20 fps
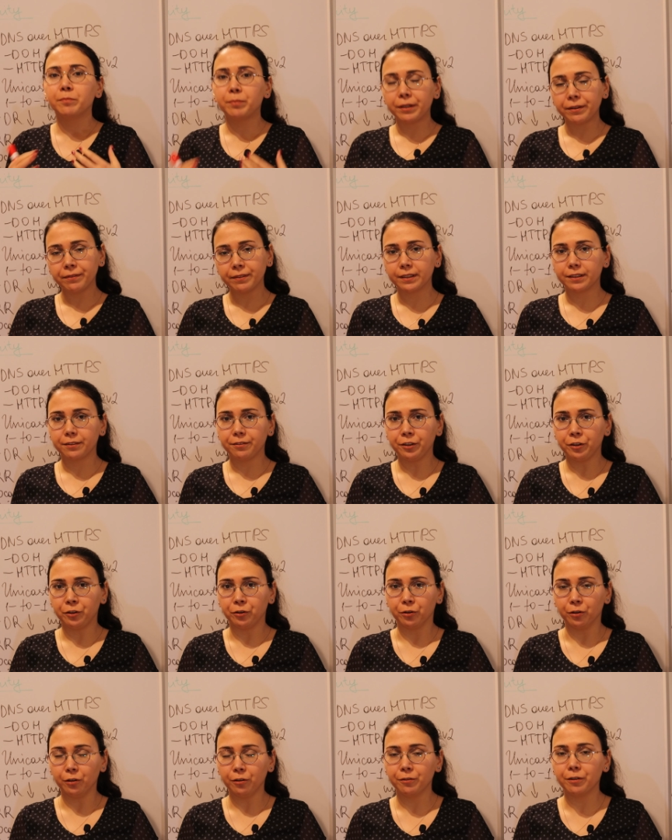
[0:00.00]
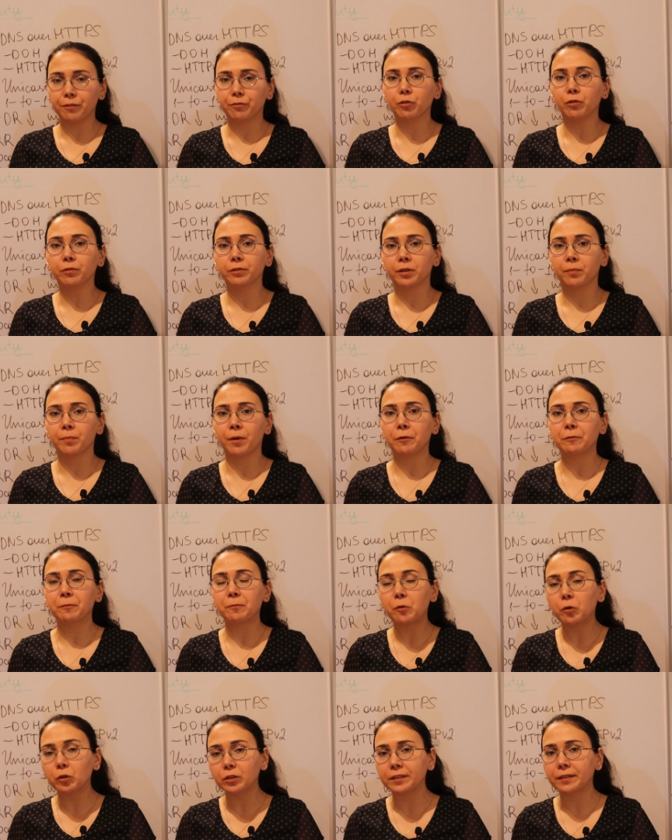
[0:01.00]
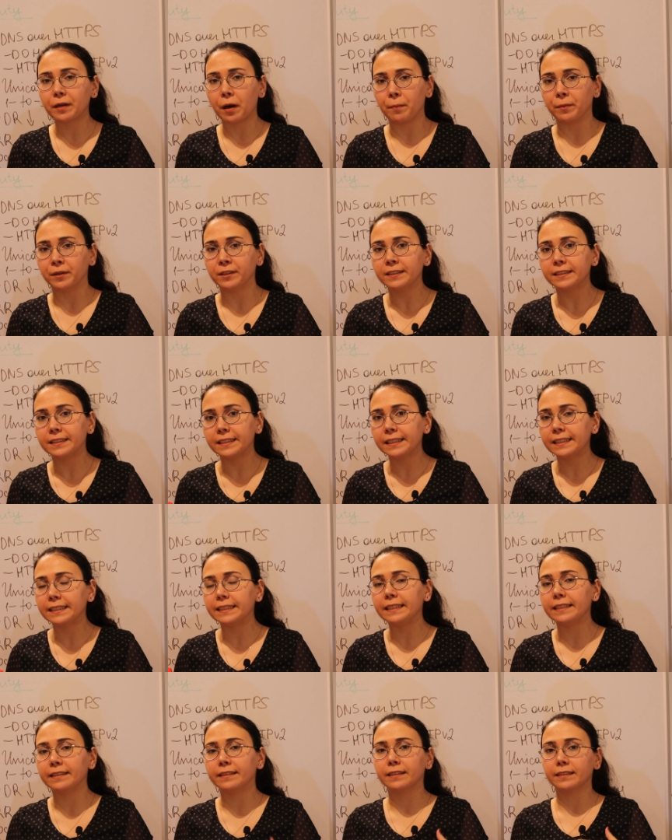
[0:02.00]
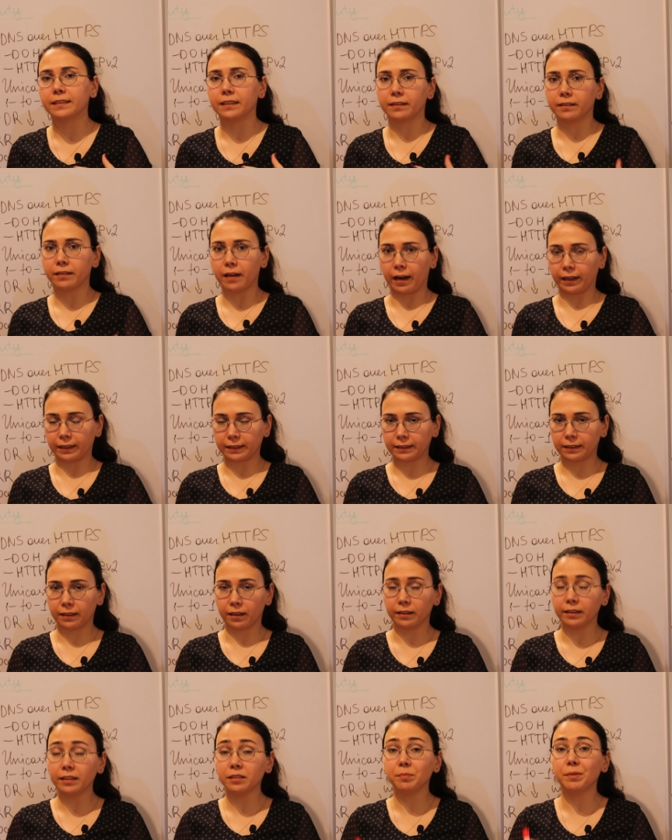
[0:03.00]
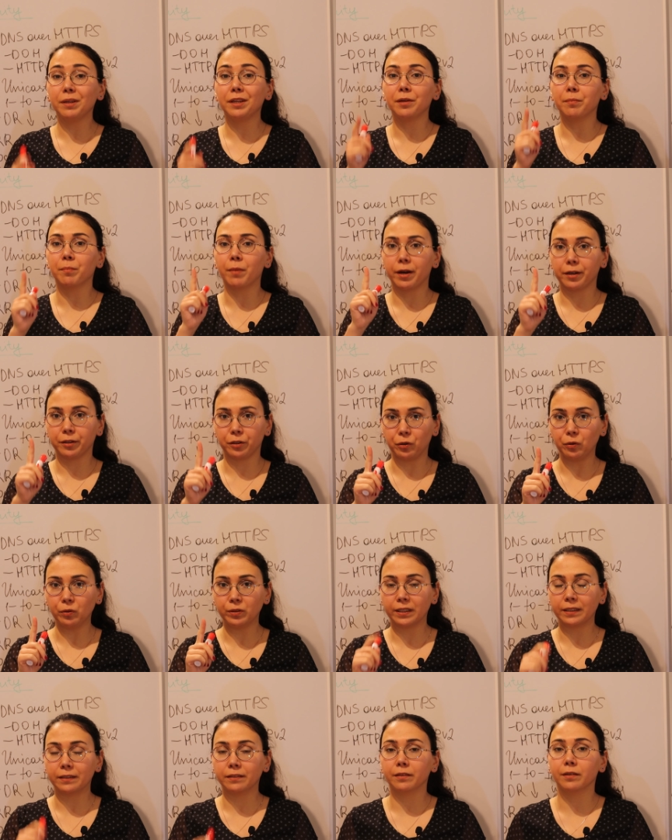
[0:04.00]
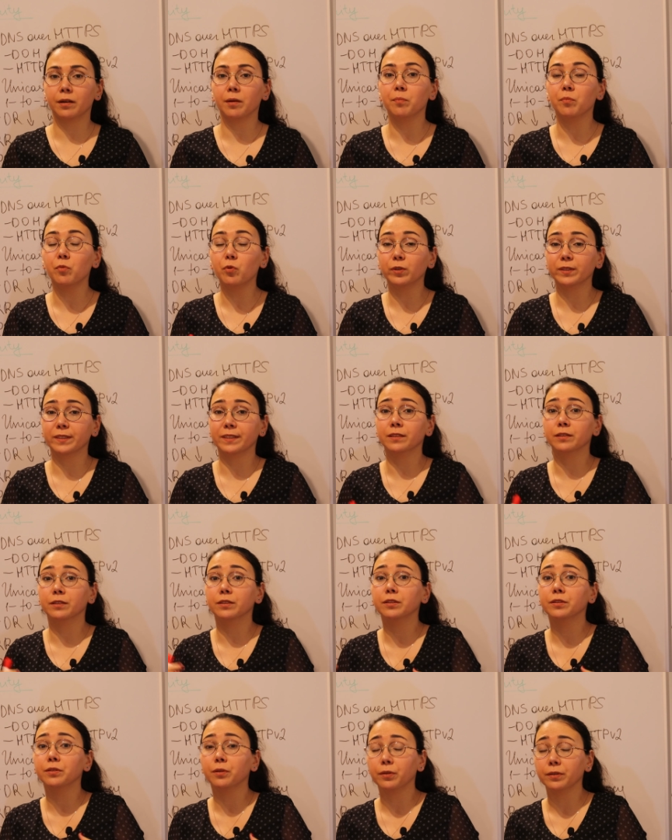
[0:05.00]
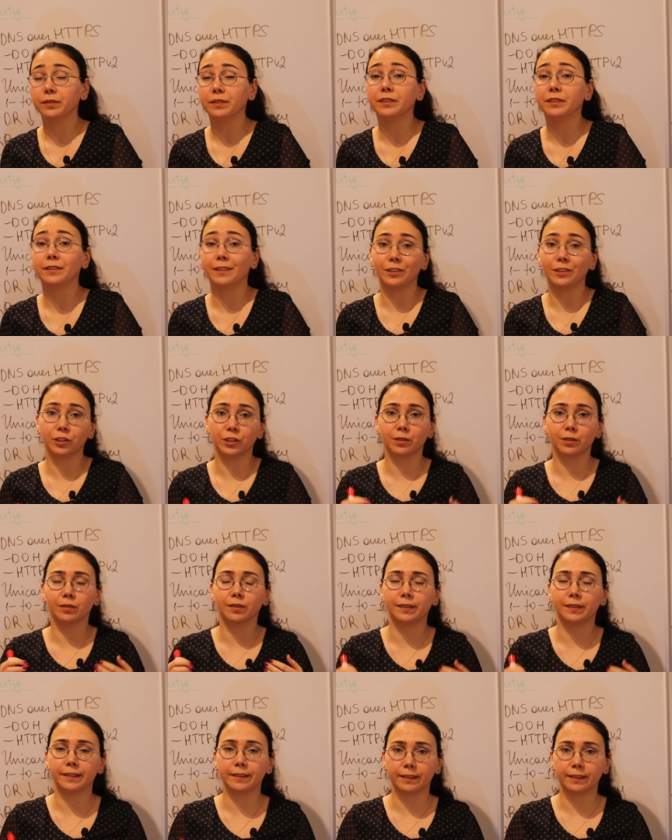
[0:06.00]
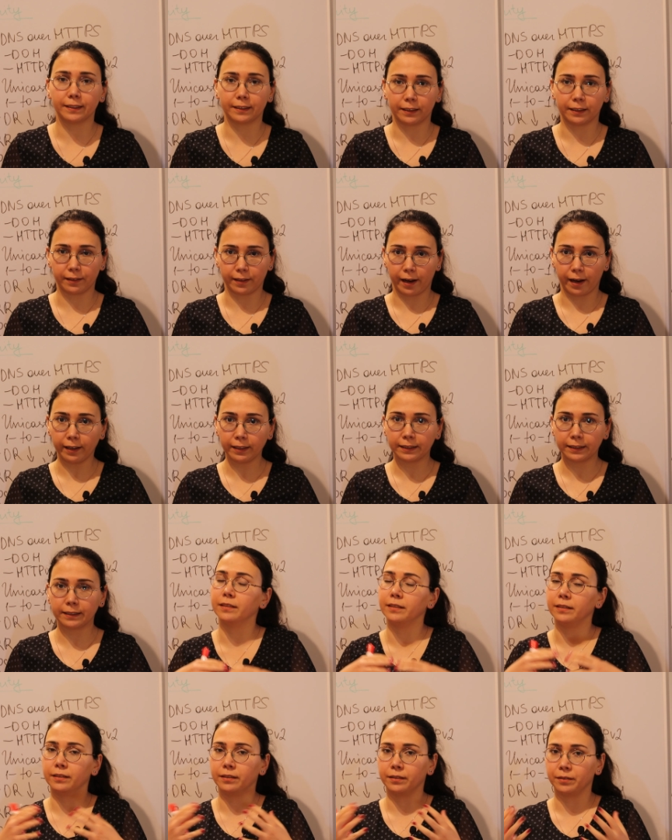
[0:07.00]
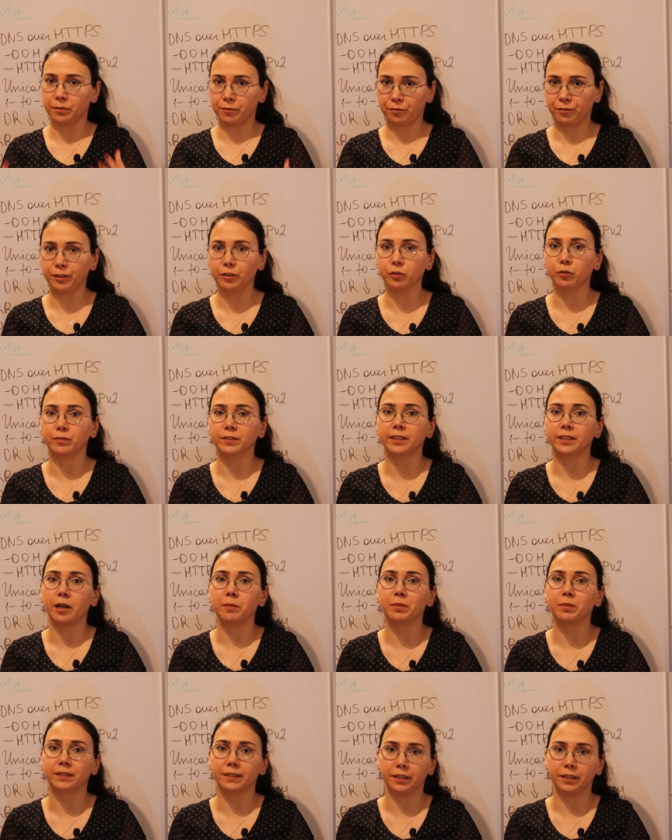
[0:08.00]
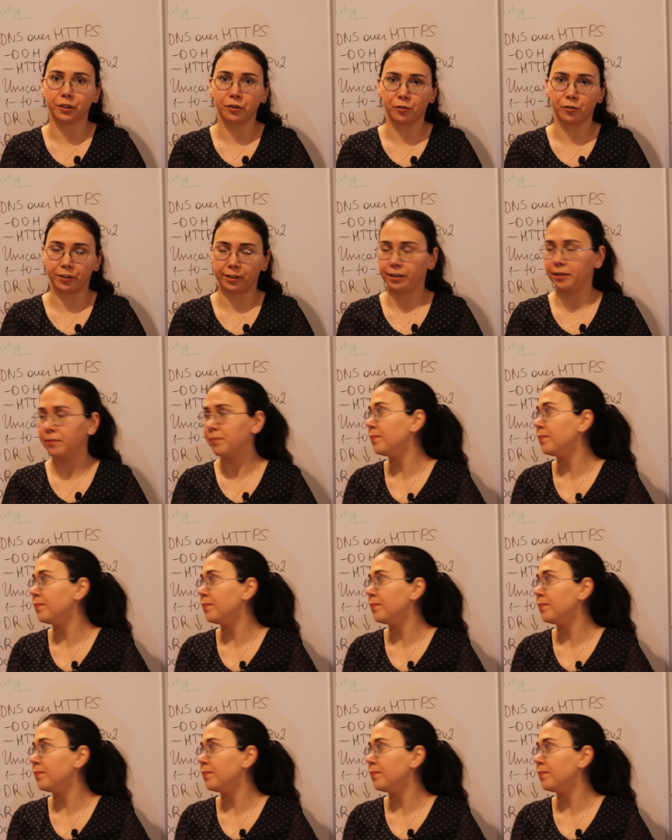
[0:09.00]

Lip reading: previous video, we've talked about most common 6 DNS attacks. Let me remind you that there are more than 30 registered DNS attacks in the field of cybersecurity.